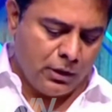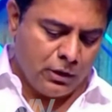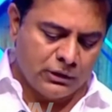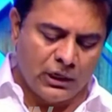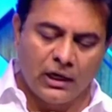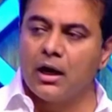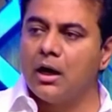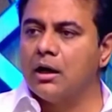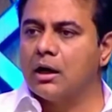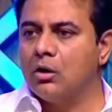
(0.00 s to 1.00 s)
The
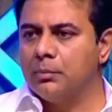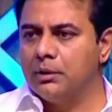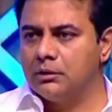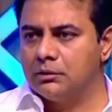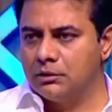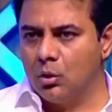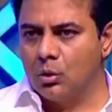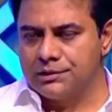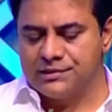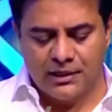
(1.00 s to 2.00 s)
Telangana government, the local
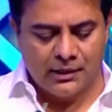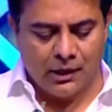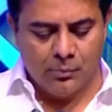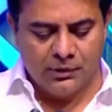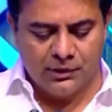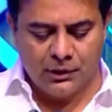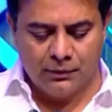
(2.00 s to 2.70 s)
state government here,